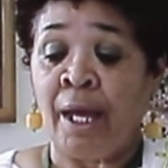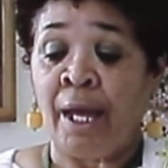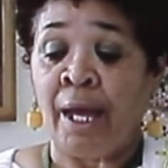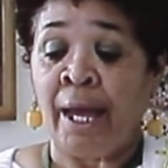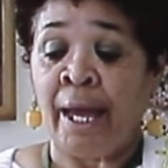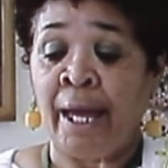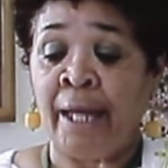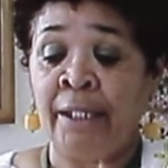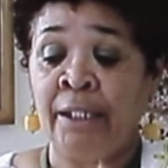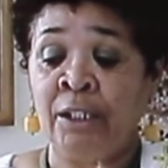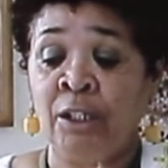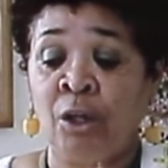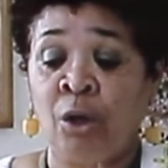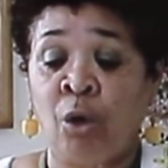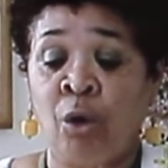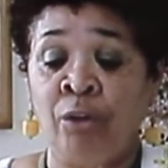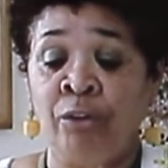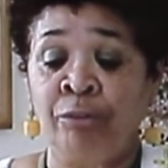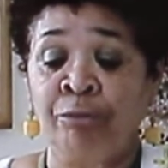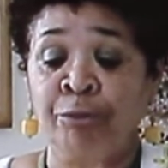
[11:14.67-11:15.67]
and
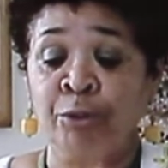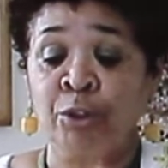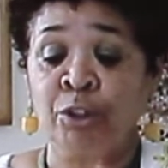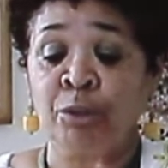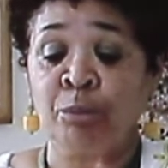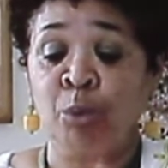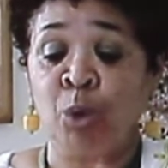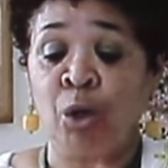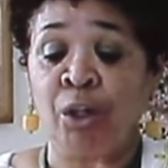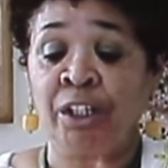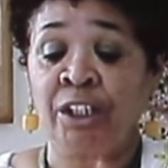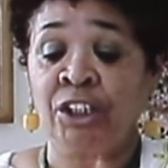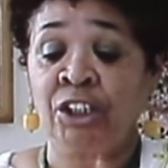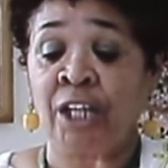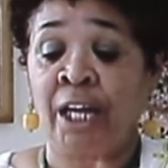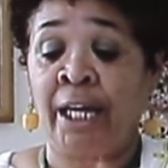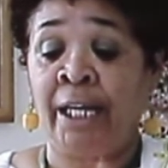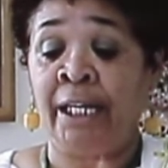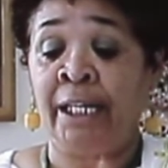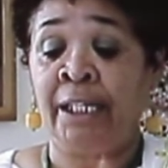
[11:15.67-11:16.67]
on the first mortgage,
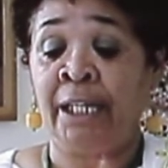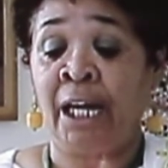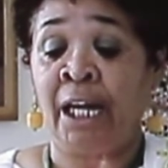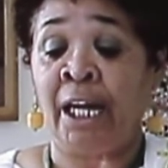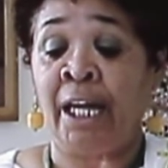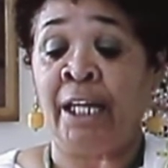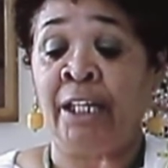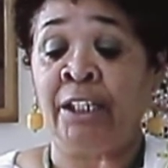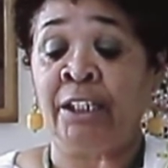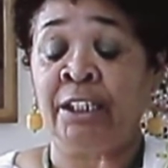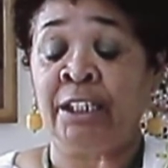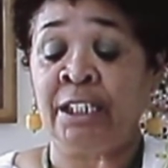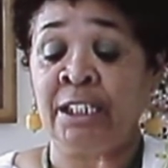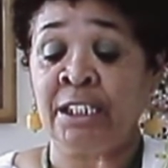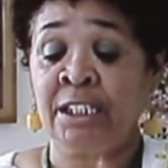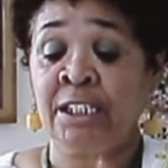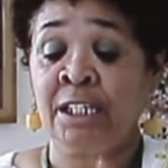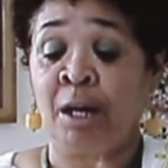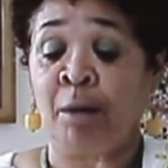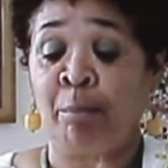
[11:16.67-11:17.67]
and
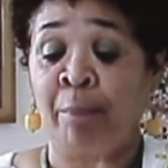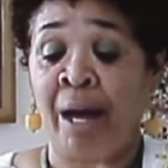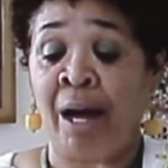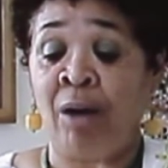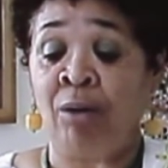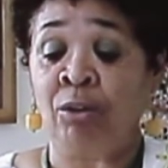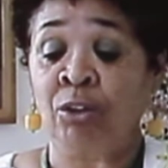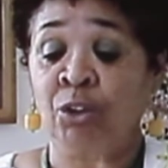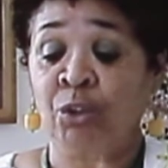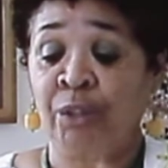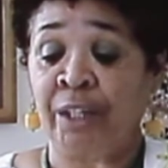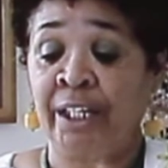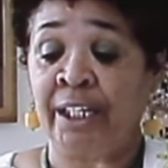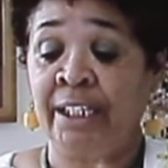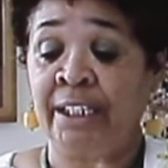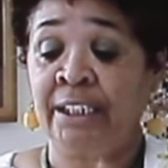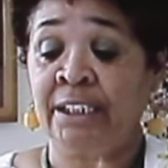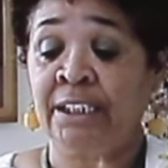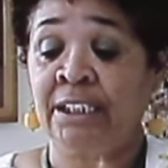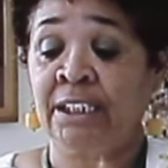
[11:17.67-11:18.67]
this amount
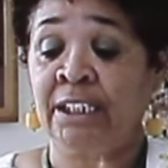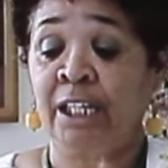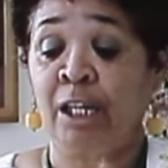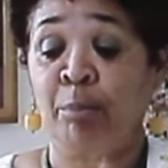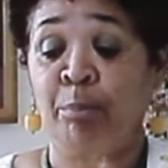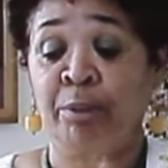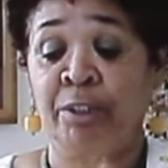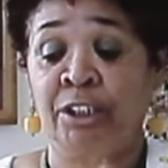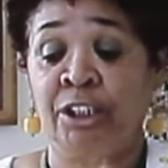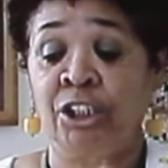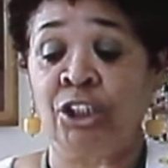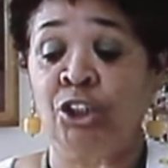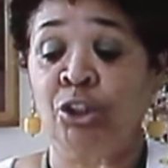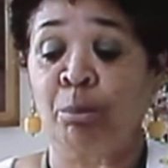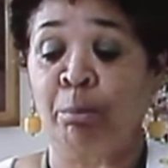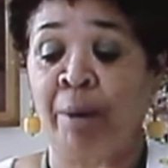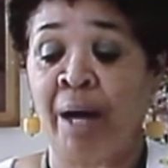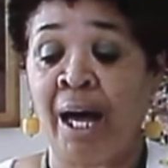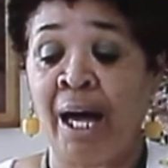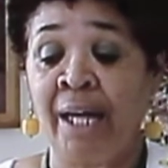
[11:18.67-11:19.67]
credited to their potential
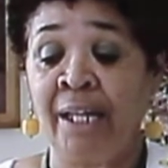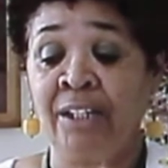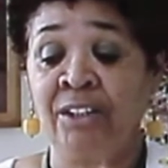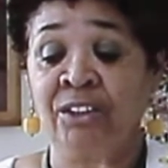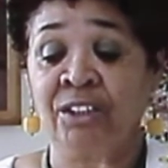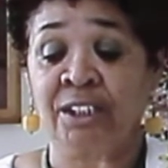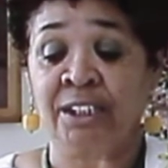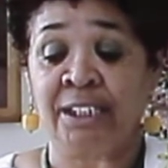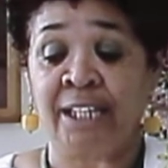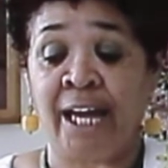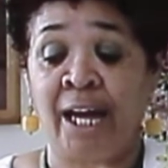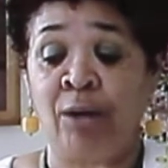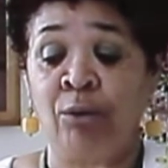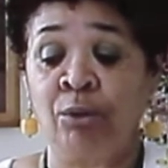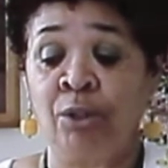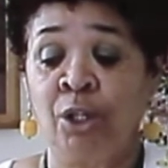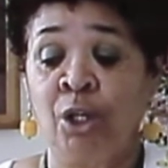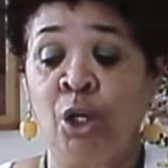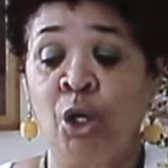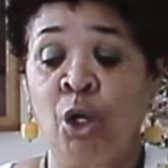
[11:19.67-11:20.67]
buyer's account
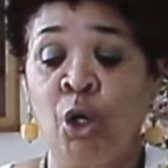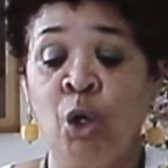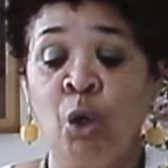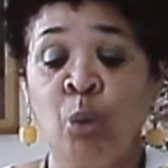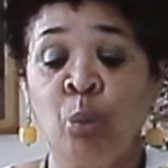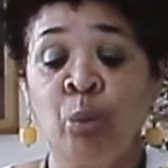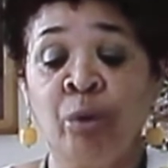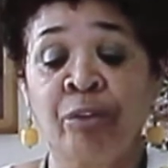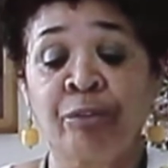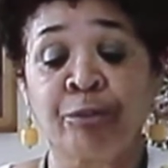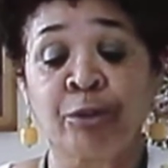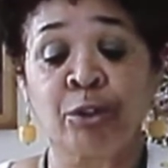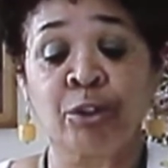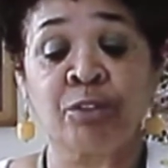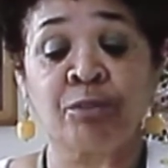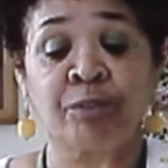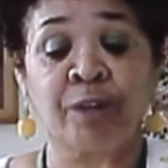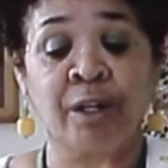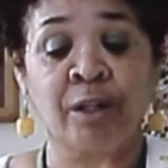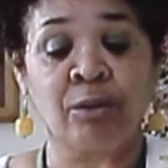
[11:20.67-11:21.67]
with
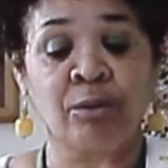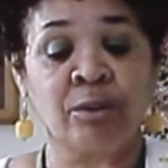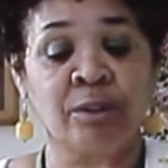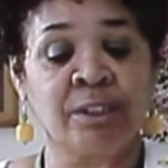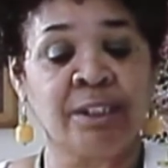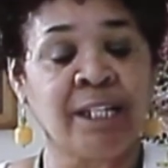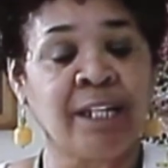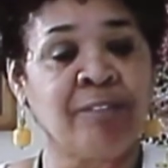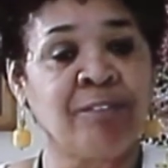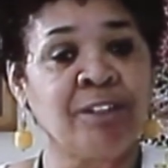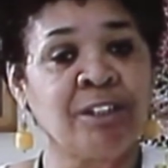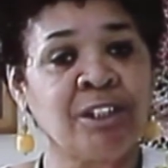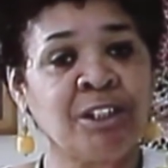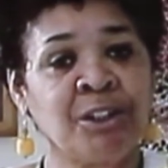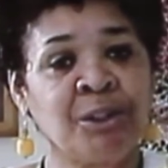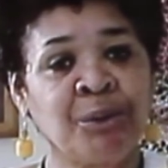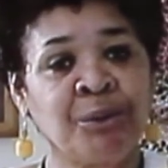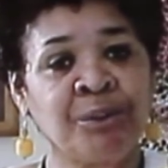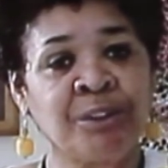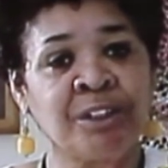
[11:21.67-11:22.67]
First Federal Savings and
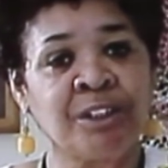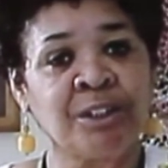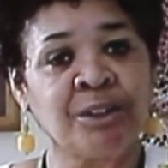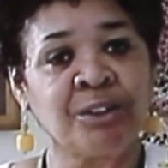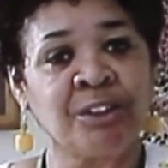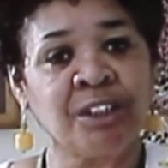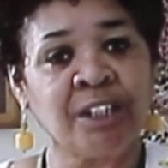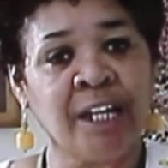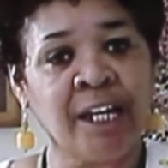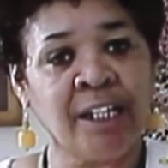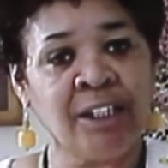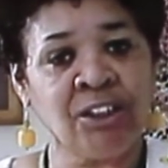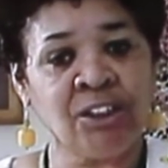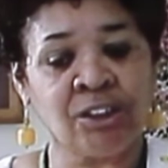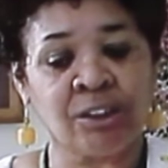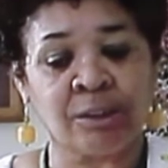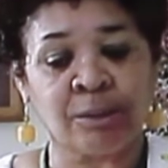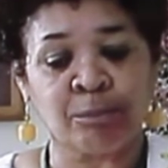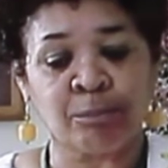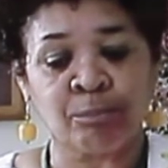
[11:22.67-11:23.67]
Loan
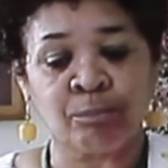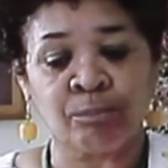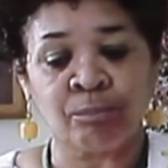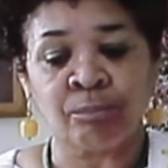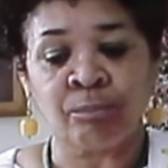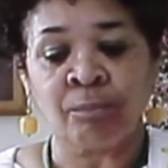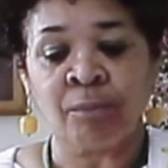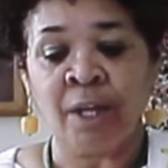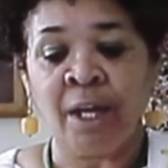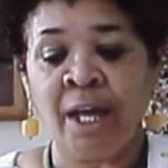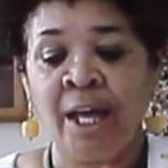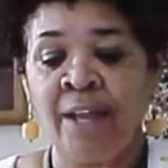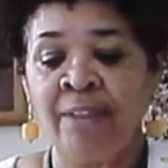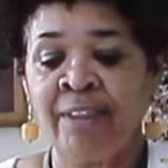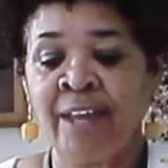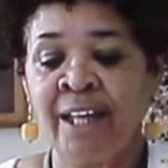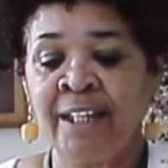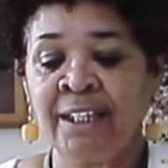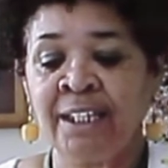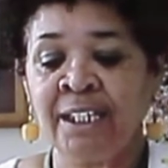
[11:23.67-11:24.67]
Association.
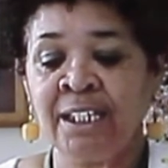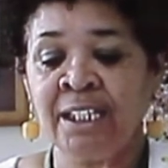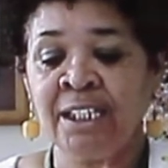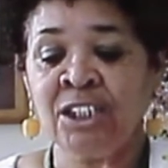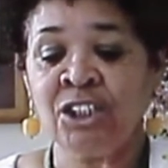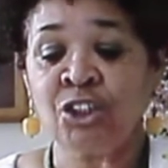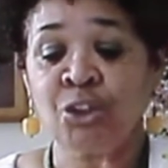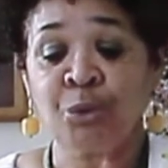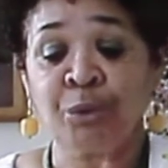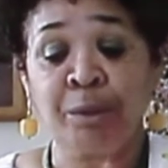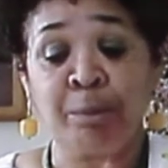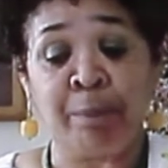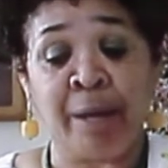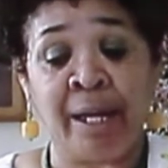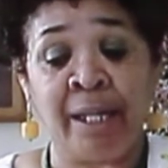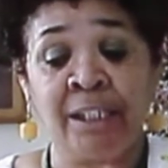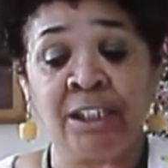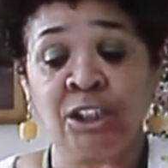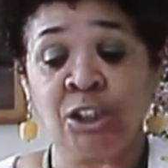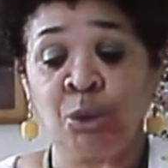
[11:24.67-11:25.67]
That these three
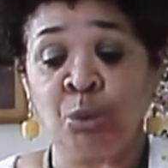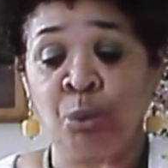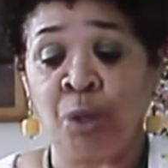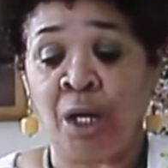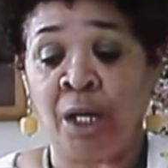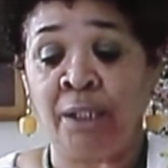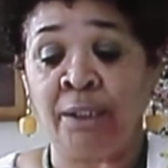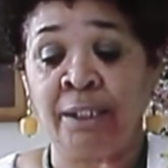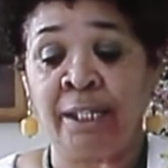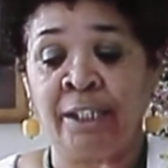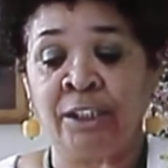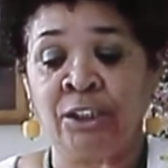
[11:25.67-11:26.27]
banks in one,